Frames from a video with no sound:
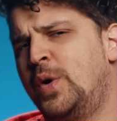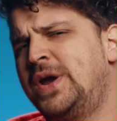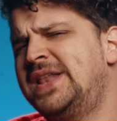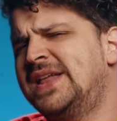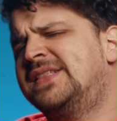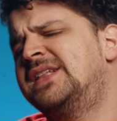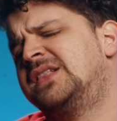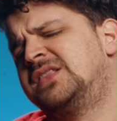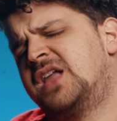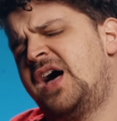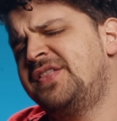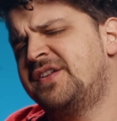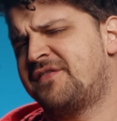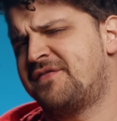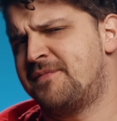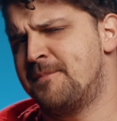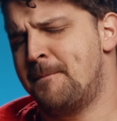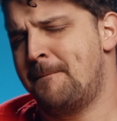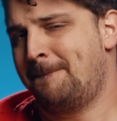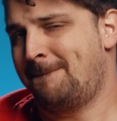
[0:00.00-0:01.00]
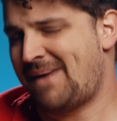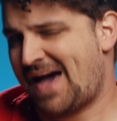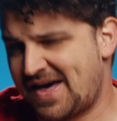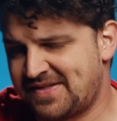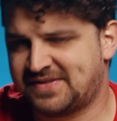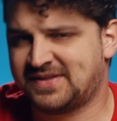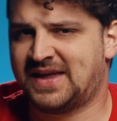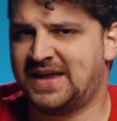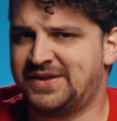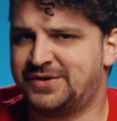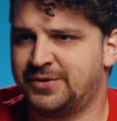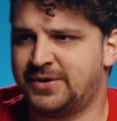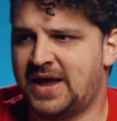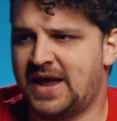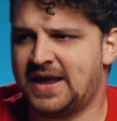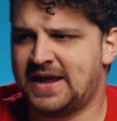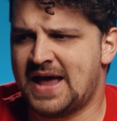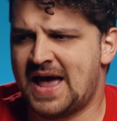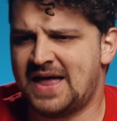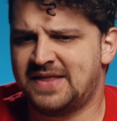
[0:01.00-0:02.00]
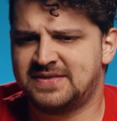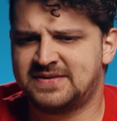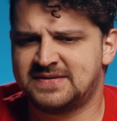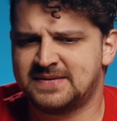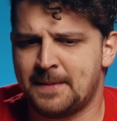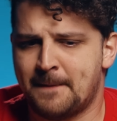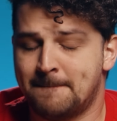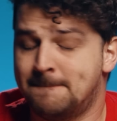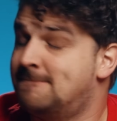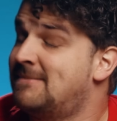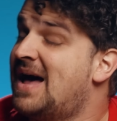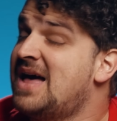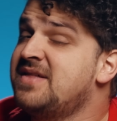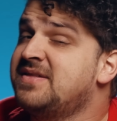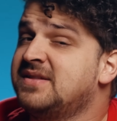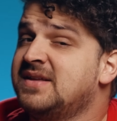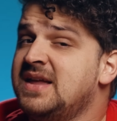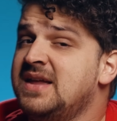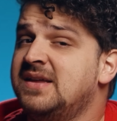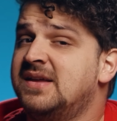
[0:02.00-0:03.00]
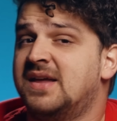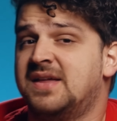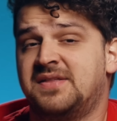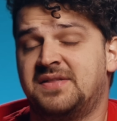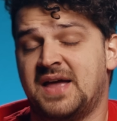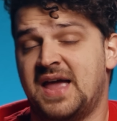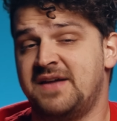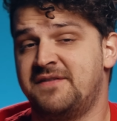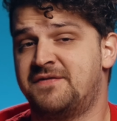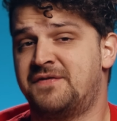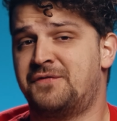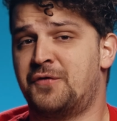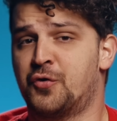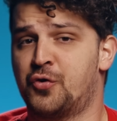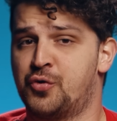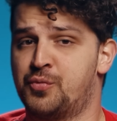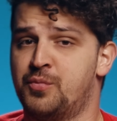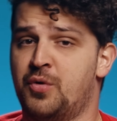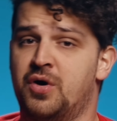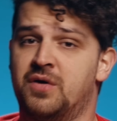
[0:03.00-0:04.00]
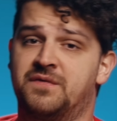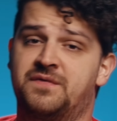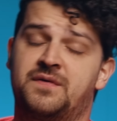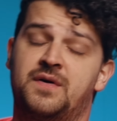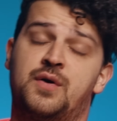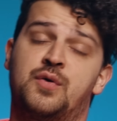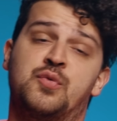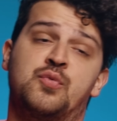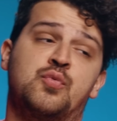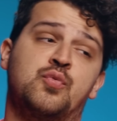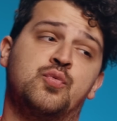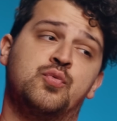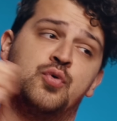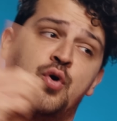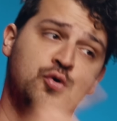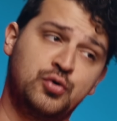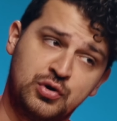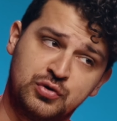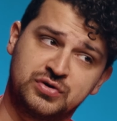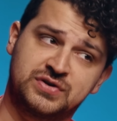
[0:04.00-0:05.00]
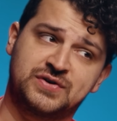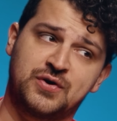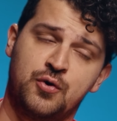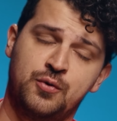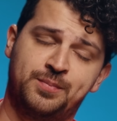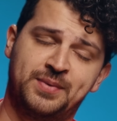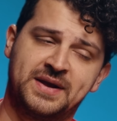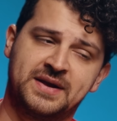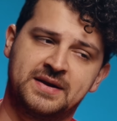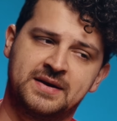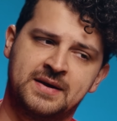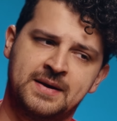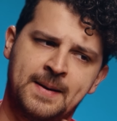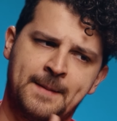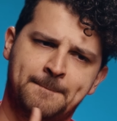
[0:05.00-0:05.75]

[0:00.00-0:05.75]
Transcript: We did a lot of masking today, and masking is a form of rotoscoping.